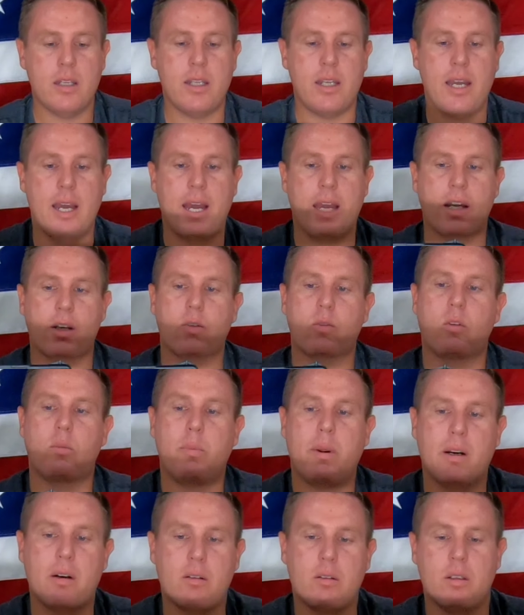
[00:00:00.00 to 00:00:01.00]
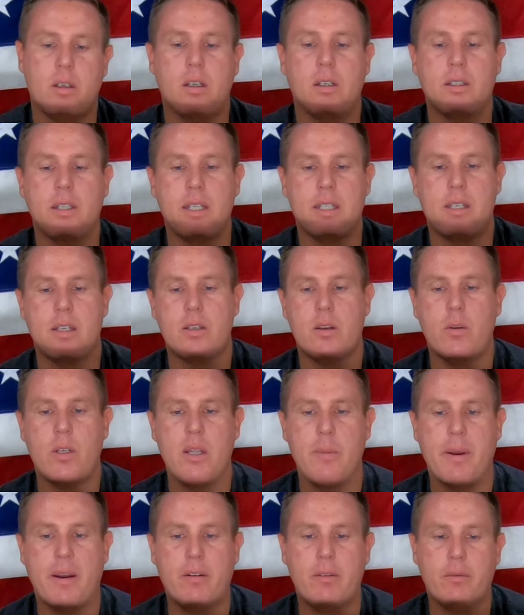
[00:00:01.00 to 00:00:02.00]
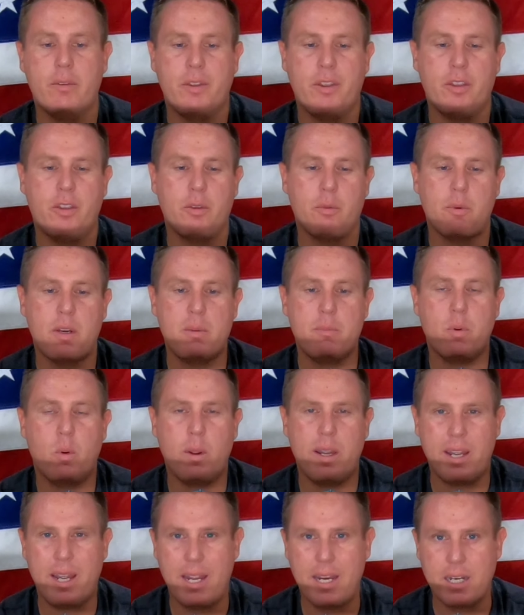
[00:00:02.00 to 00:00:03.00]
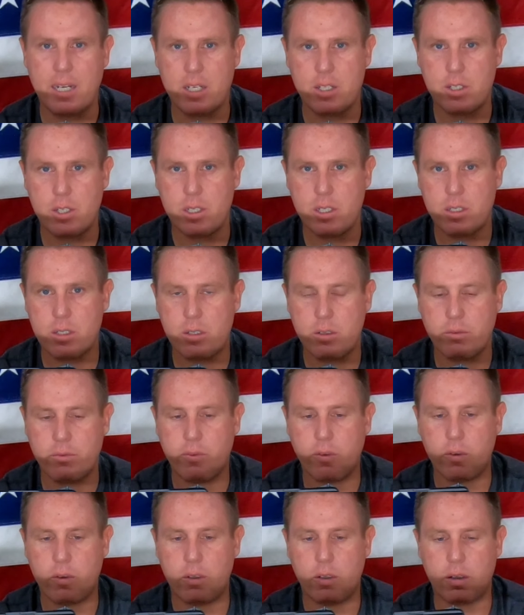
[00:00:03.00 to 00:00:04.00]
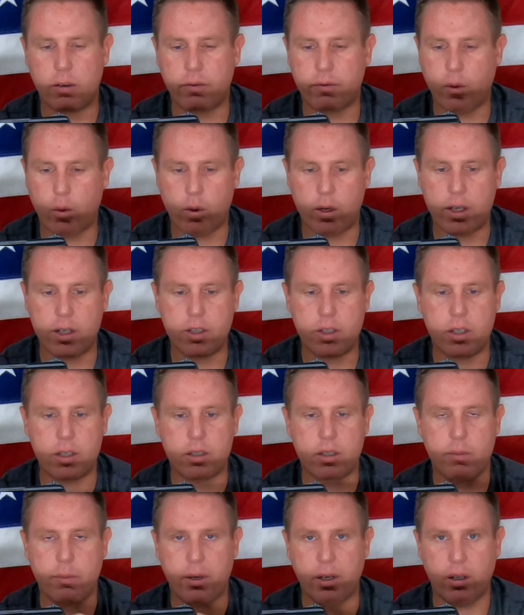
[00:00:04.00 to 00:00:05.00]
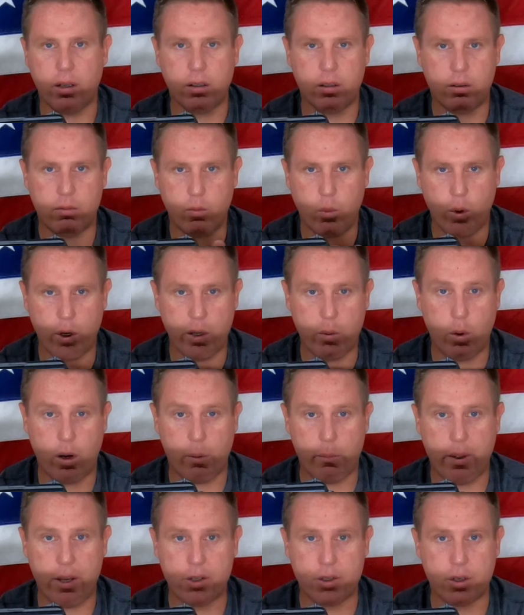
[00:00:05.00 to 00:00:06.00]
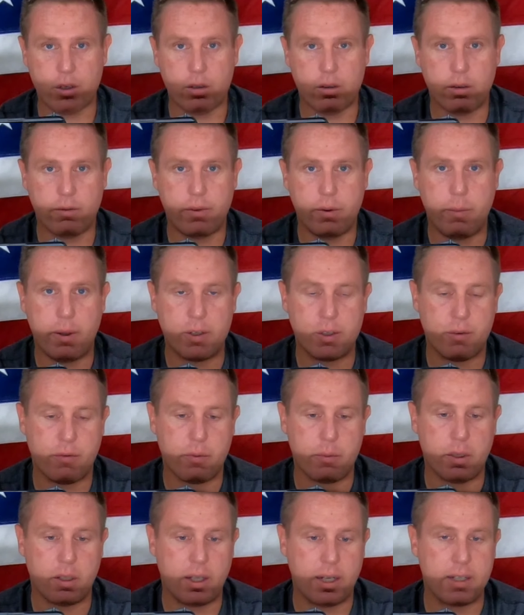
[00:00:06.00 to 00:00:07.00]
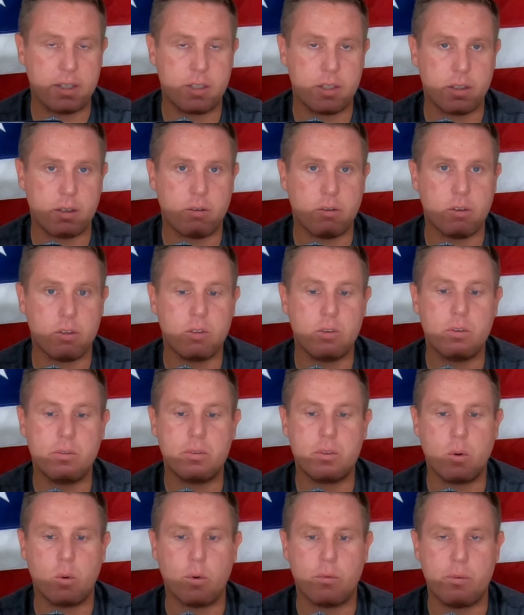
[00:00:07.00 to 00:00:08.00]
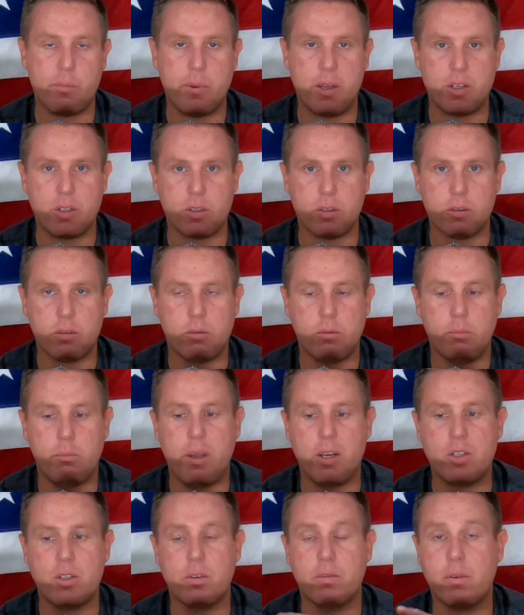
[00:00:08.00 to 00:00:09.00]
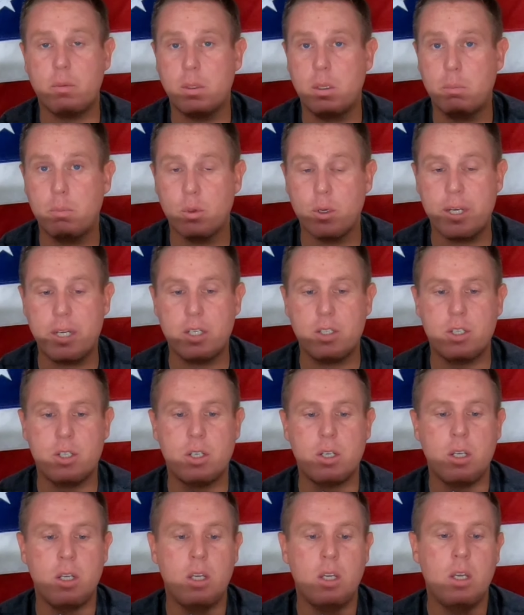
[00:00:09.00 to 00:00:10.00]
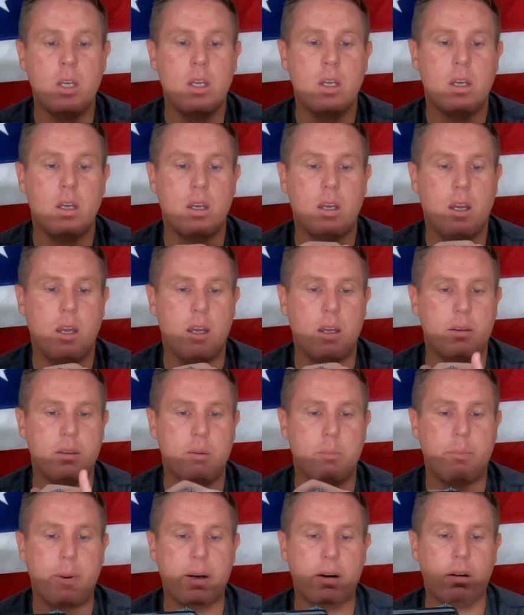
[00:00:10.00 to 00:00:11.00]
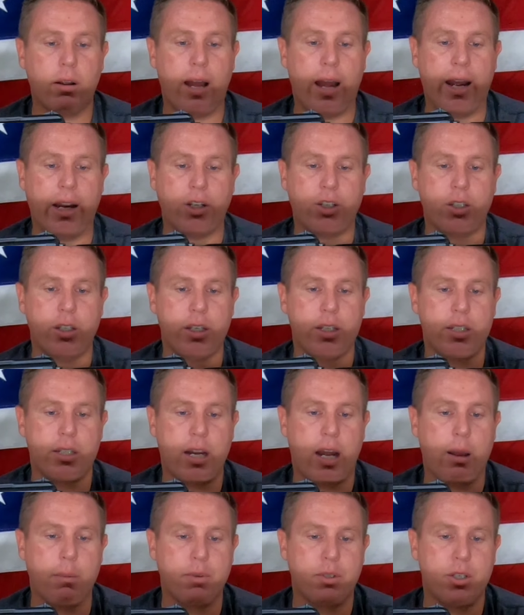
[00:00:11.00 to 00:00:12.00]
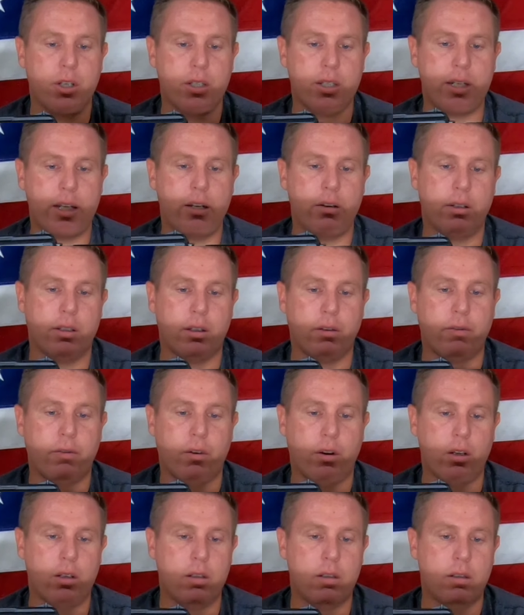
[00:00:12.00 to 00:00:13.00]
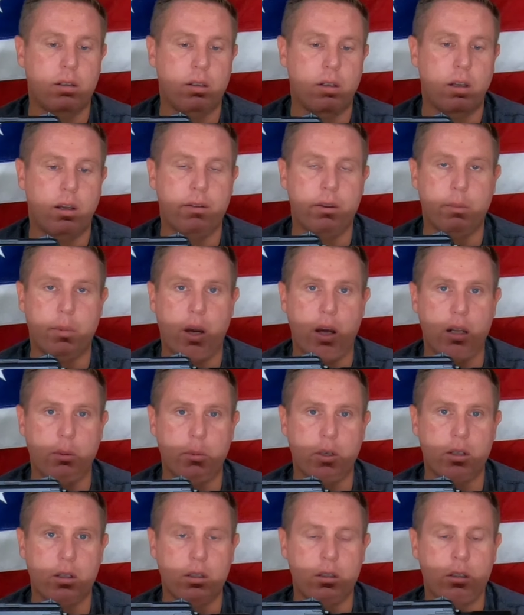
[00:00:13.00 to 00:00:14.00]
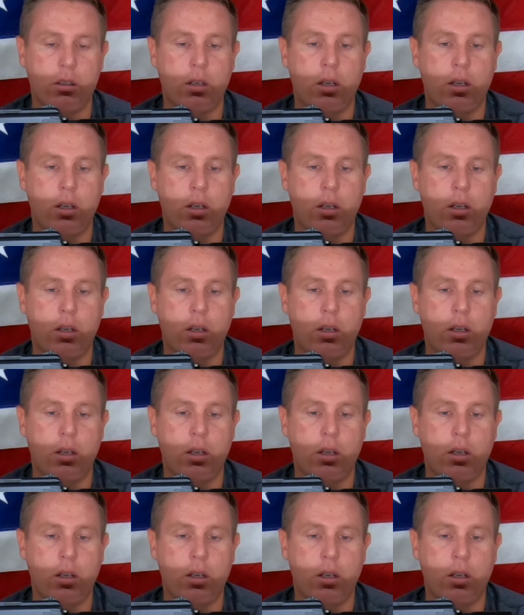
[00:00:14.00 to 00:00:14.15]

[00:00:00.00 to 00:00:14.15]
The actual barrel on this is only about 3.8 inches to 4 inches, depending on where you want to measure, if you measure from the lands and the grooves, or if you measure from the breech. The barrel actually stops just here at the front of the polymer.